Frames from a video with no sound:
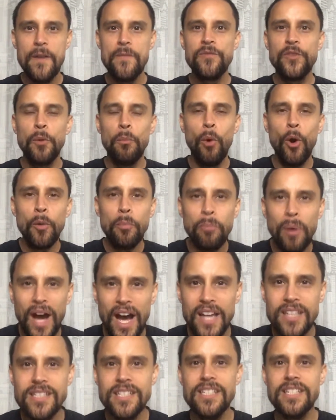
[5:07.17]
the more
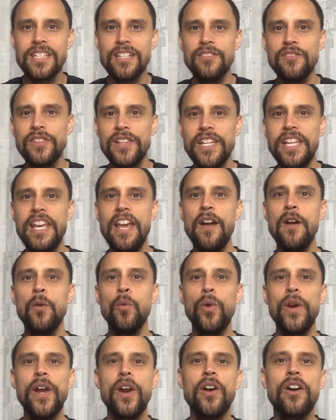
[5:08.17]
positively
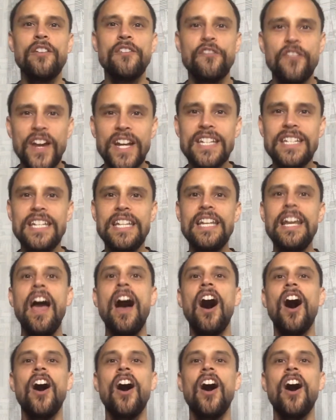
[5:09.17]
we are affecting